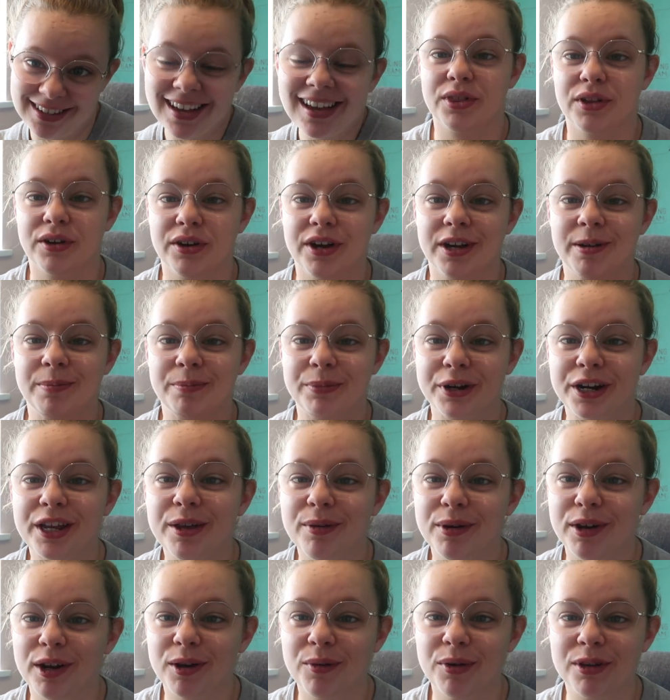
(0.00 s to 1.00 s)
So I thought I'd bring
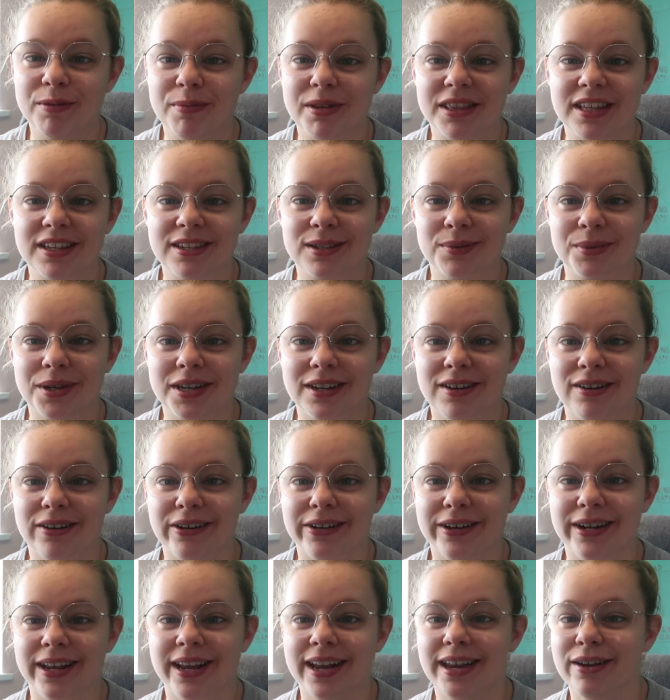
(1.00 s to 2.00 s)
you along with me this week
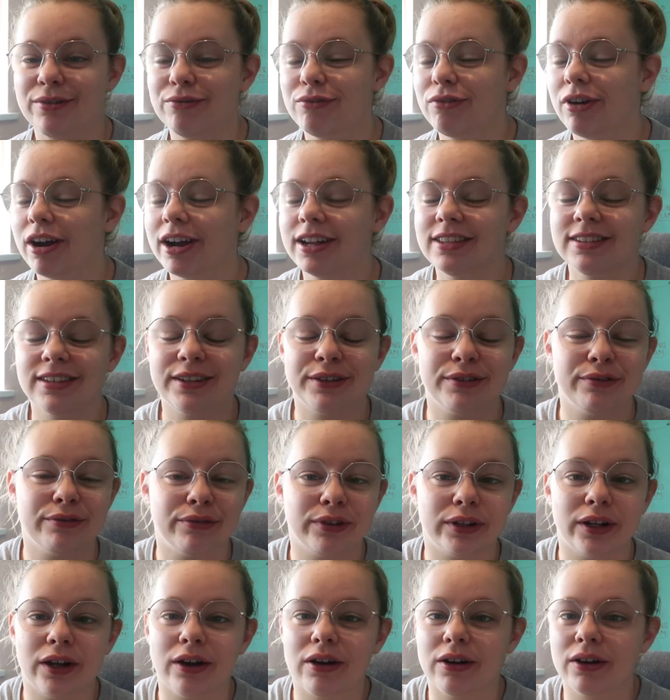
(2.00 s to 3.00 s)
on a
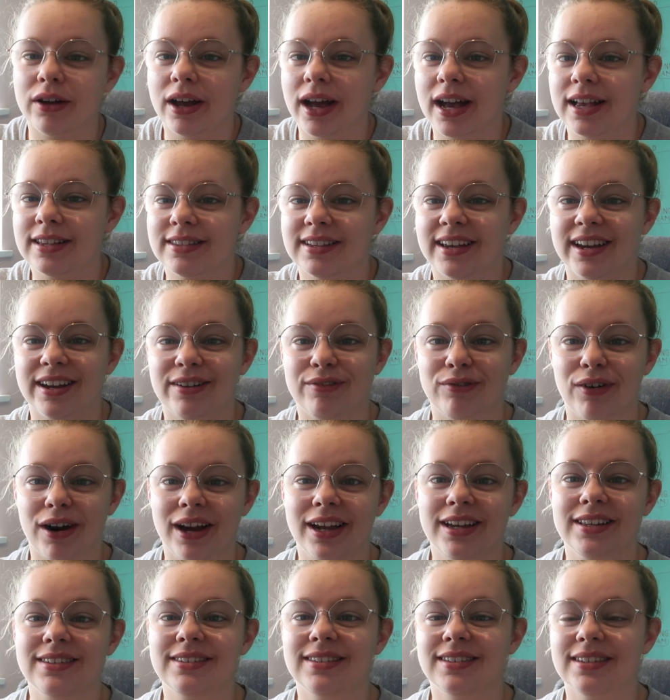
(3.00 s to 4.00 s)
writing vlog as I
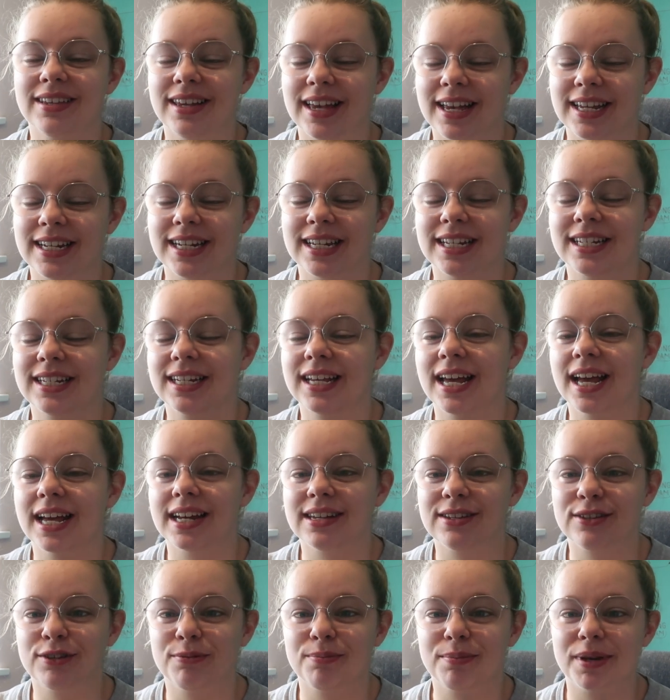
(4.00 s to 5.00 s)
write, edit,
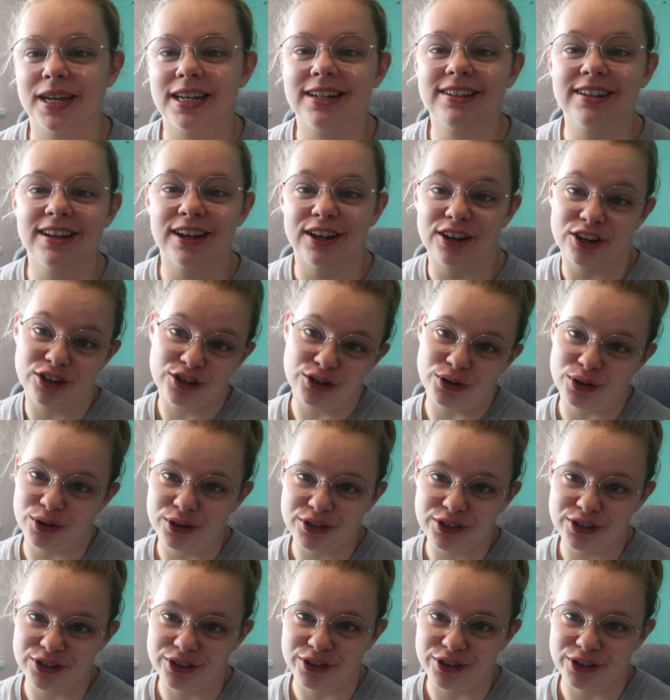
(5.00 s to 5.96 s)
and submit a short